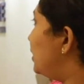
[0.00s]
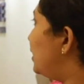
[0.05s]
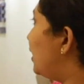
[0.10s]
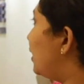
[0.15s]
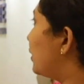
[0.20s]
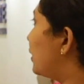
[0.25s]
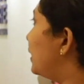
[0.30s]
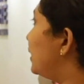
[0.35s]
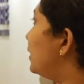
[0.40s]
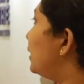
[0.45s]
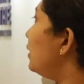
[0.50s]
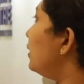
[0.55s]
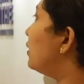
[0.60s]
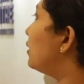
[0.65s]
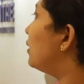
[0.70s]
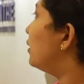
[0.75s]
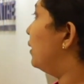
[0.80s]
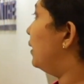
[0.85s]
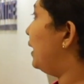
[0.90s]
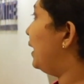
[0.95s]
dark in the
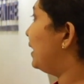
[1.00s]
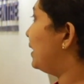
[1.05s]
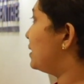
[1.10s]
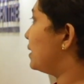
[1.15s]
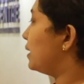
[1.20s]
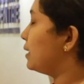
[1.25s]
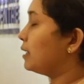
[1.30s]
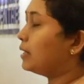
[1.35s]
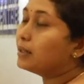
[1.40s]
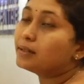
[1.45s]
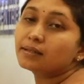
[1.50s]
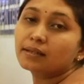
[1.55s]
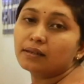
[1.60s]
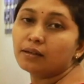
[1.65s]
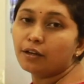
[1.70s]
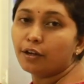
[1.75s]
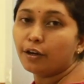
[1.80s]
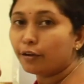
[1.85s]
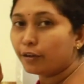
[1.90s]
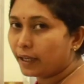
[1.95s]
exact answer.
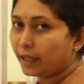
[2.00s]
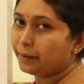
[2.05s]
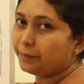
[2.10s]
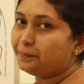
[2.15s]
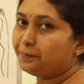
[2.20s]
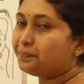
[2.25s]
Okay.